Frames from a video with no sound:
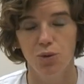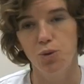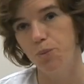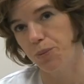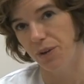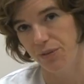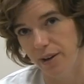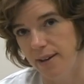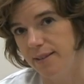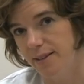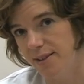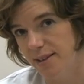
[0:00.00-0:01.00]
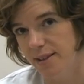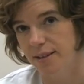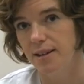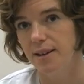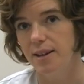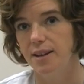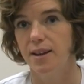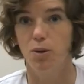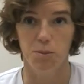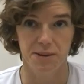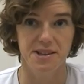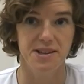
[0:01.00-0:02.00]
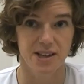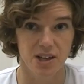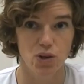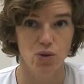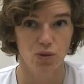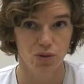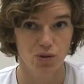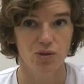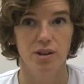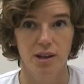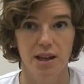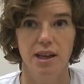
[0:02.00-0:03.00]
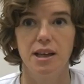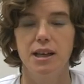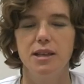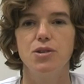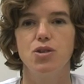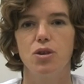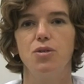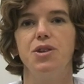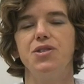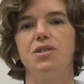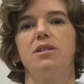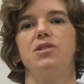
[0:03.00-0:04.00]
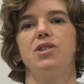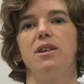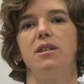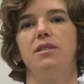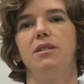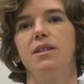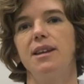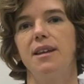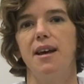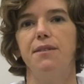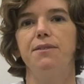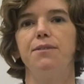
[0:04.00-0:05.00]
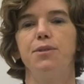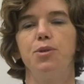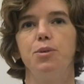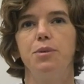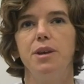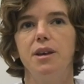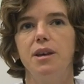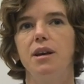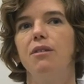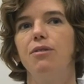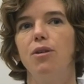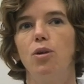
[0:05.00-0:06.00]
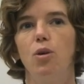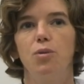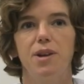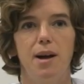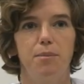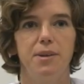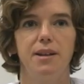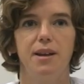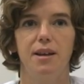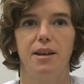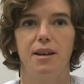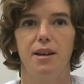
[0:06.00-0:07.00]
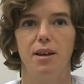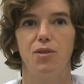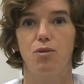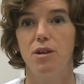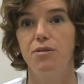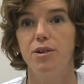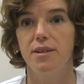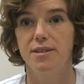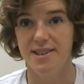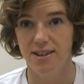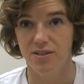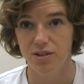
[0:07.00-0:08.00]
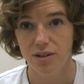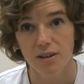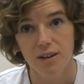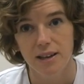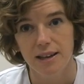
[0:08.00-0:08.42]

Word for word: to prevent uh, the compensations. So these are children that have to be followed up in a reference center